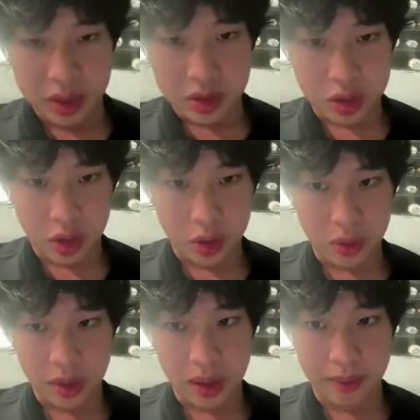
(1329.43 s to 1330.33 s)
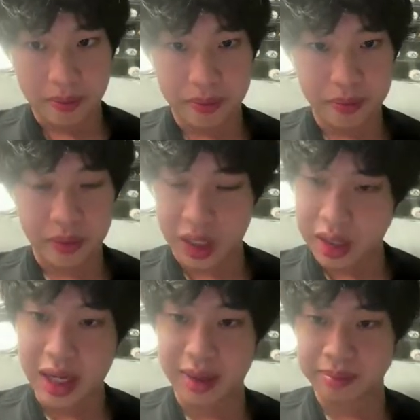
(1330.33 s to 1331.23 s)
So
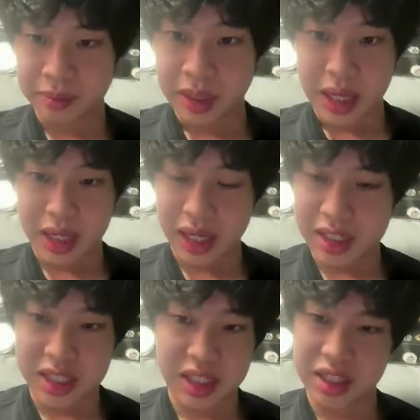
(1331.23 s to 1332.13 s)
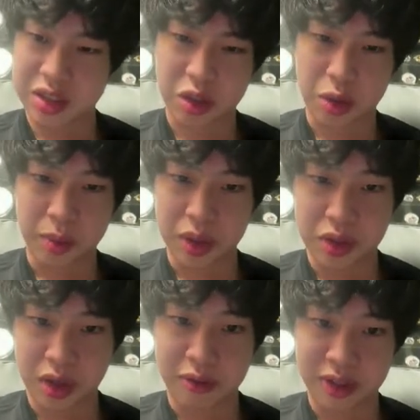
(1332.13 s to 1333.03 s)
yeah. And lastly, just go more
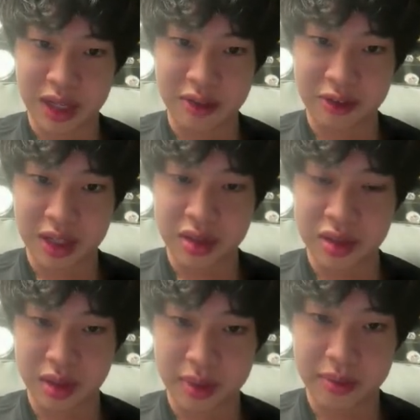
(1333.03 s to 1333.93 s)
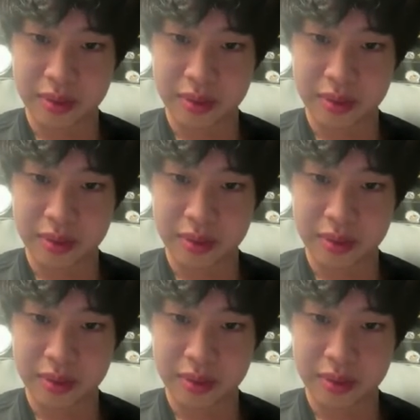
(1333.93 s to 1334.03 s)
to offline events.